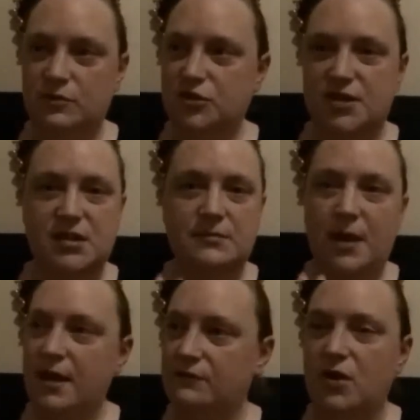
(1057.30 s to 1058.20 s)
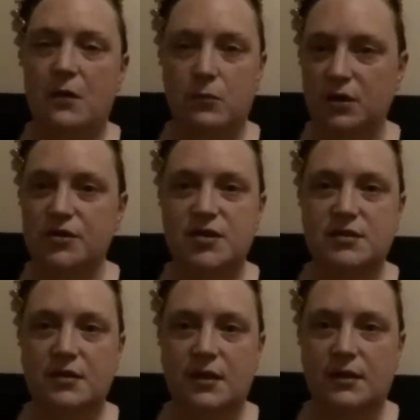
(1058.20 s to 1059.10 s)
just as bad, if not
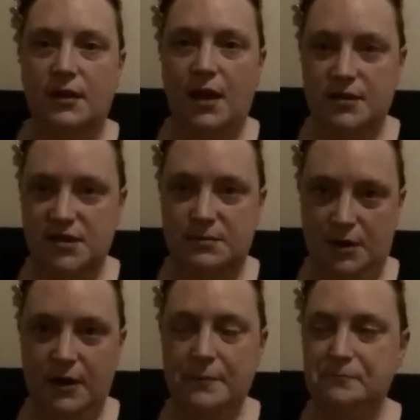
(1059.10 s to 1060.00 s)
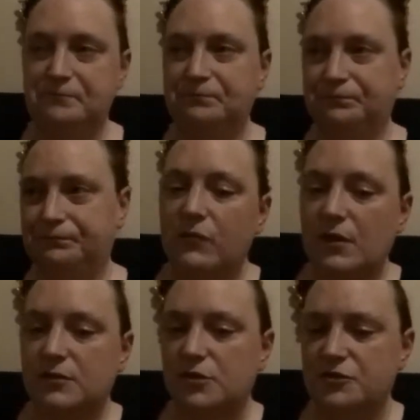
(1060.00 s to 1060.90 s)
worse, as a spirit.
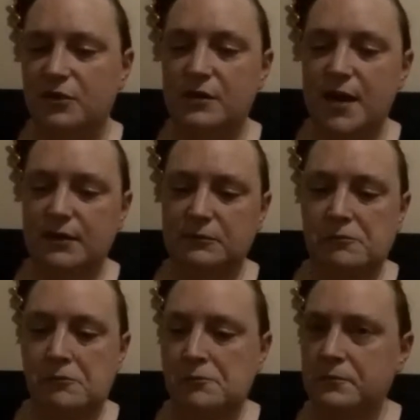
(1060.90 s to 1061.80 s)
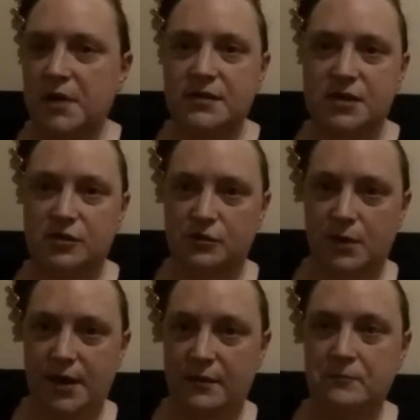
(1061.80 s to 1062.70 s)
So I was around 19 or
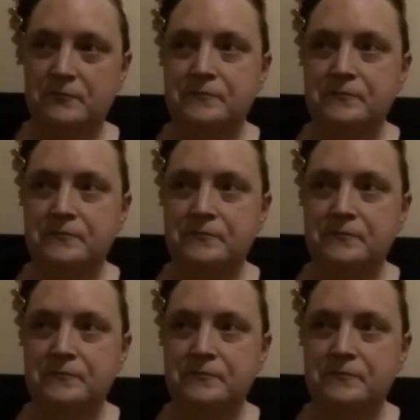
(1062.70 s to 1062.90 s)
20,